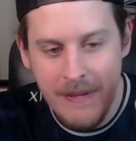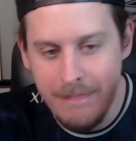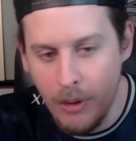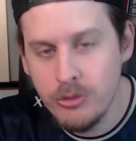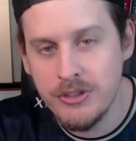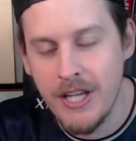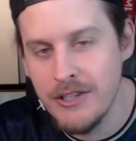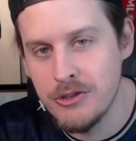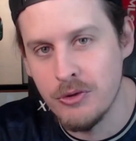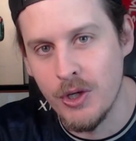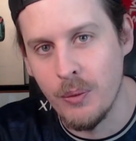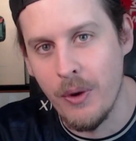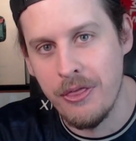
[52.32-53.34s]
the most
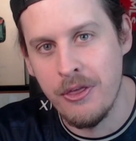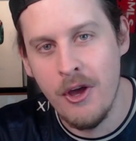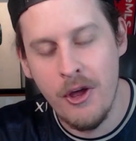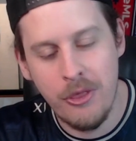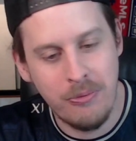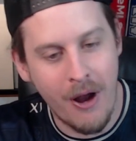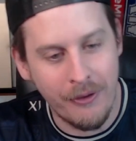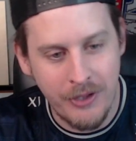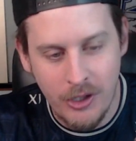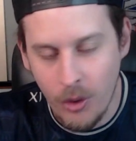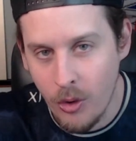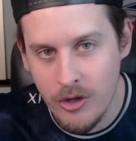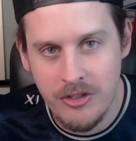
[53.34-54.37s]
history with throughout the
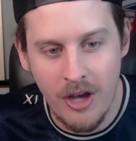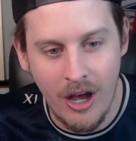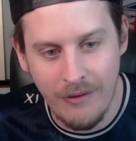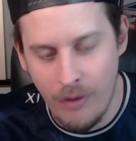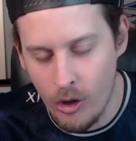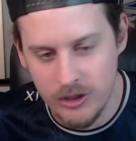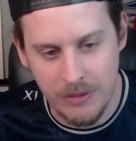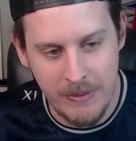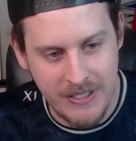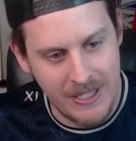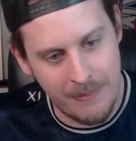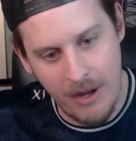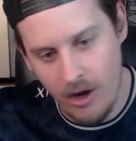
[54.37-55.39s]
course of
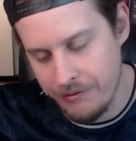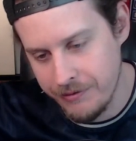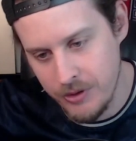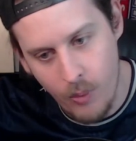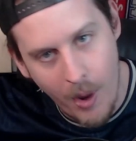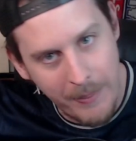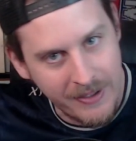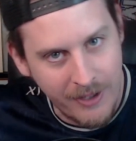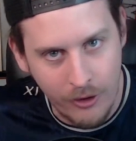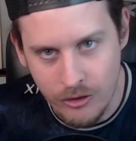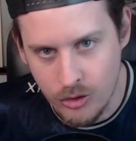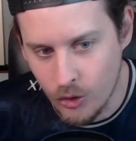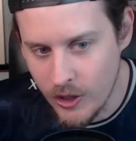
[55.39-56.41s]
Ultimate Team. Now, if you want me to tell
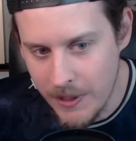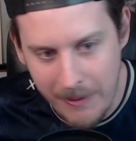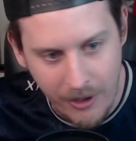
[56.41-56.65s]
the story